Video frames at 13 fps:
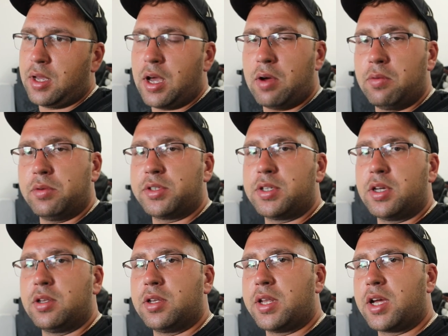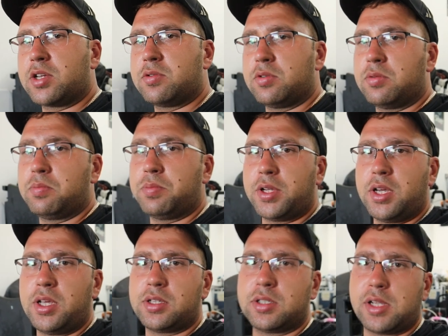I will see you in the next one.
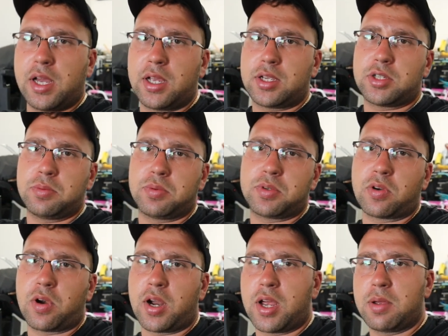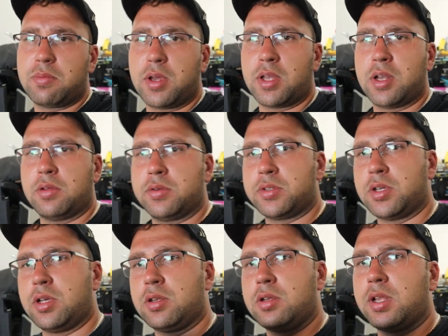Please like, subscribe, and I'll
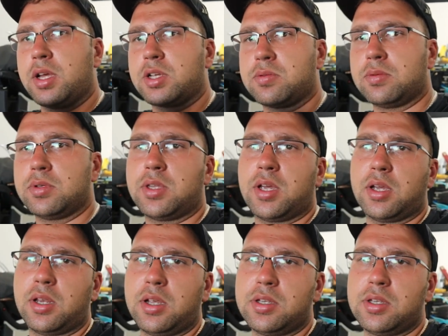see you in the next one. Take it